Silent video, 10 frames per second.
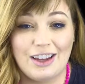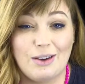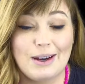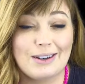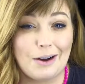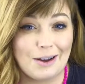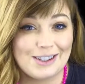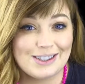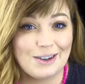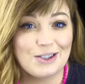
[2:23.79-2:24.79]
You can
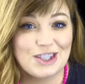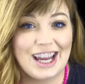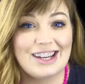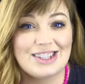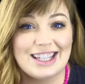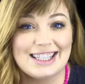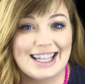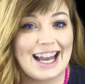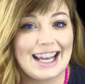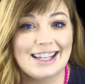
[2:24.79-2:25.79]
also change the
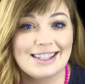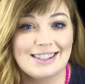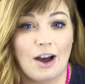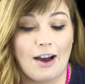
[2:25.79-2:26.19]
settings